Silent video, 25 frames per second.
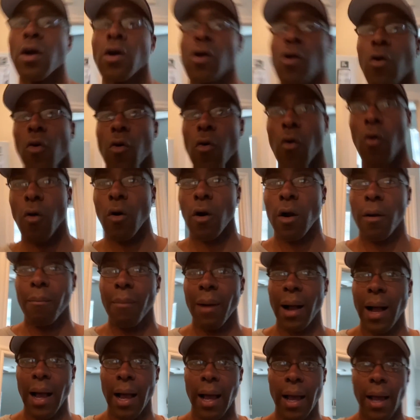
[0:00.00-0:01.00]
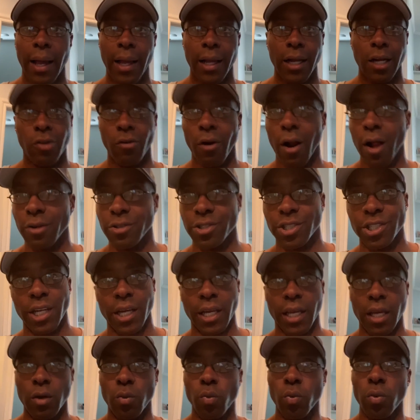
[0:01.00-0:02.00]
or my ground
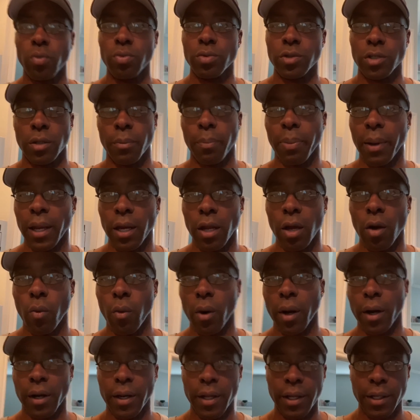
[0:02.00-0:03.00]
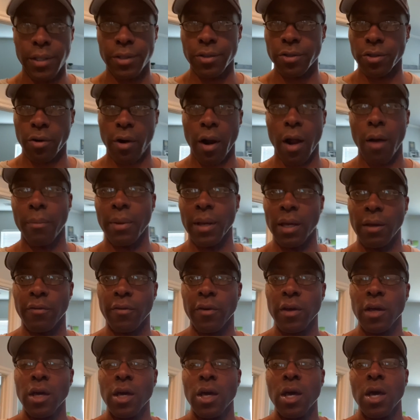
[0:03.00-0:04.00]
chicken depending on what it is or ground beef.
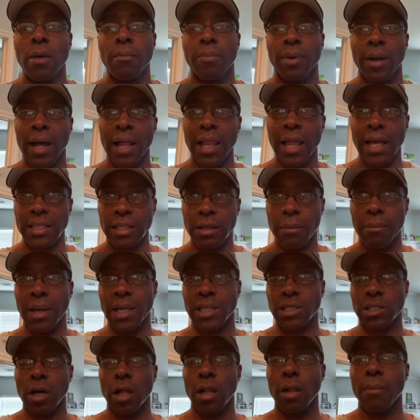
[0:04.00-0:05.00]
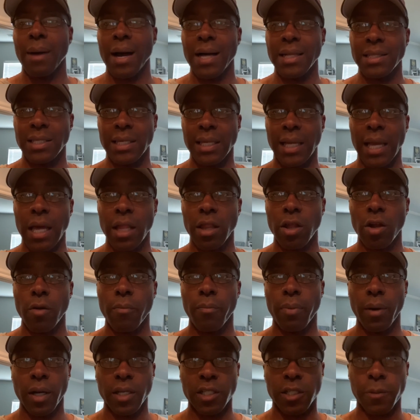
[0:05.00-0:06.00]
But I like to mix all of mine together
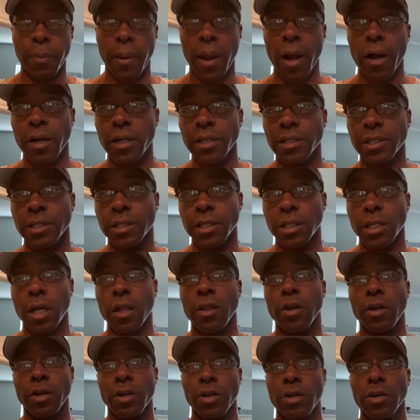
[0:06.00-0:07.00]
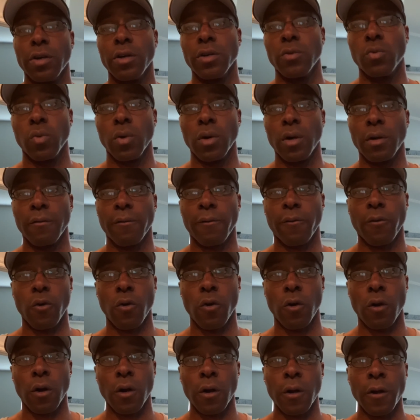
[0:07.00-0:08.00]
but asparagus is another good one
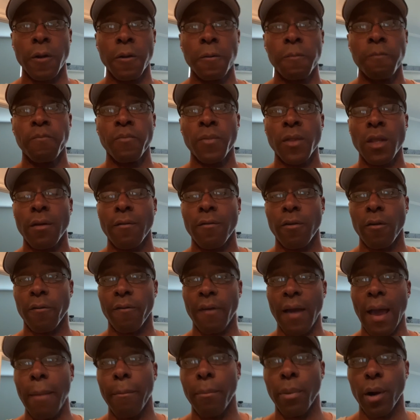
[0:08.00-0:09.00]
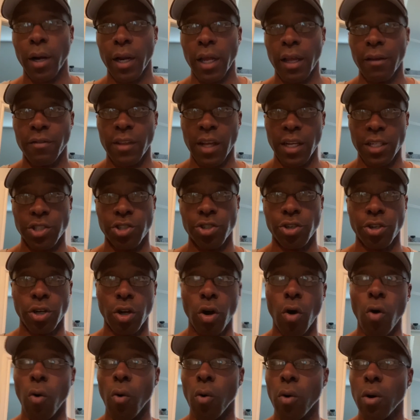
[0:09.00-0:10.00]
for for fat burning if that's your
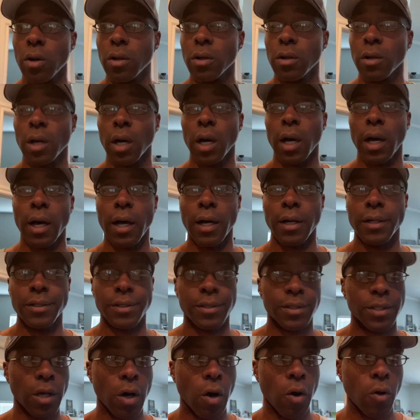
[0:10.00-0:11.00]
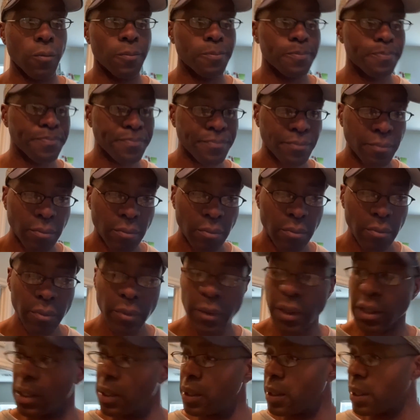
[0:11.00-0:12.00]
goal. Um, so
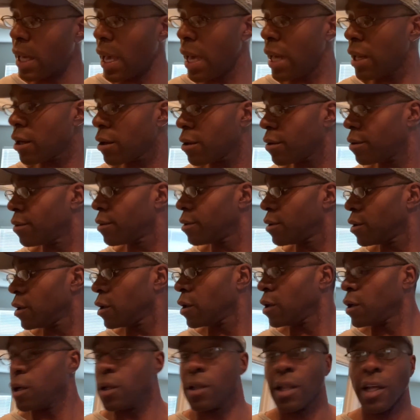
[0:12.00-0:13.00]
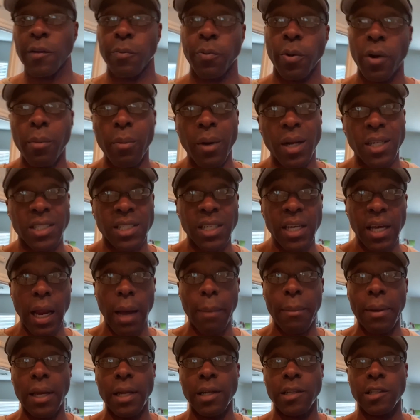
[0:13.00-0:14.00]
that that's pretty much it. I
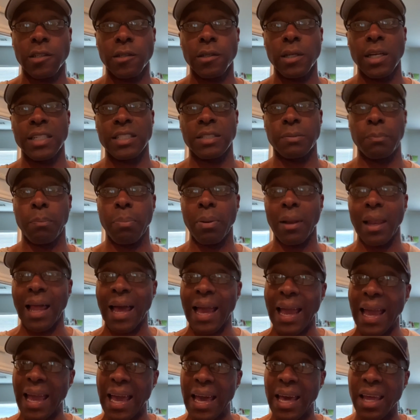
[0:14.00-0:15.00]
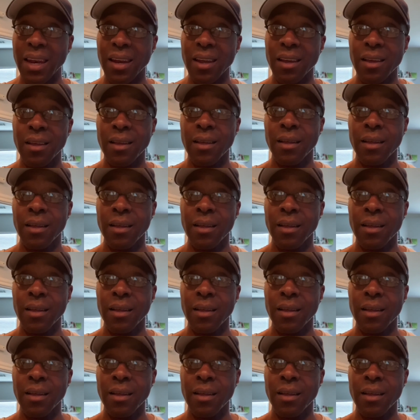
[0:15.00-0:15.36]
mean it's it's bland.